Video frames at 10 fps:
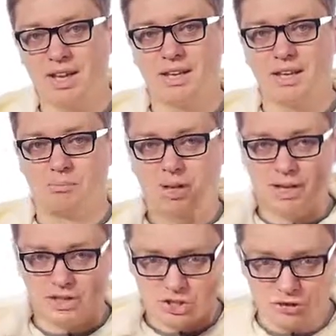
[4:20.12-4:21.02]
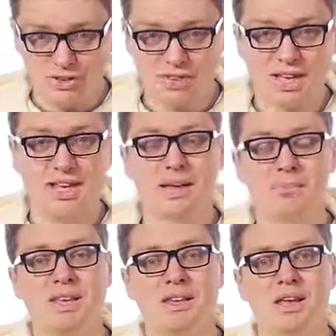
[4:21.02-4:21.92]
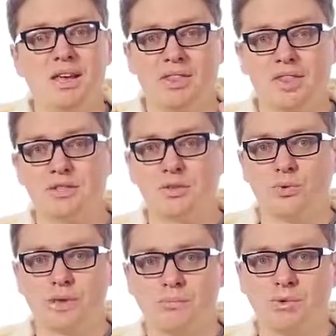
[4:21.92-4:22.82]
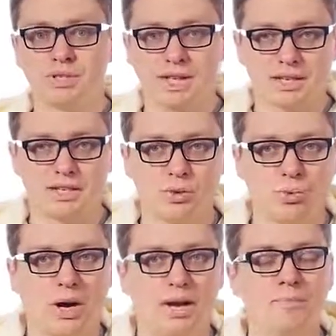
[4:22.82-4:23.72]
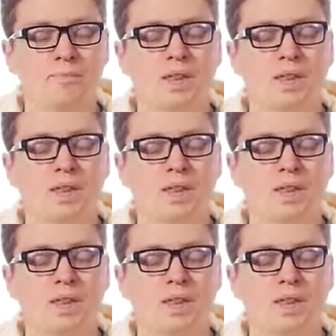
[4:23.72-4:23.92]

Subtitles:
and by a certificate I mean these two numbers x and y.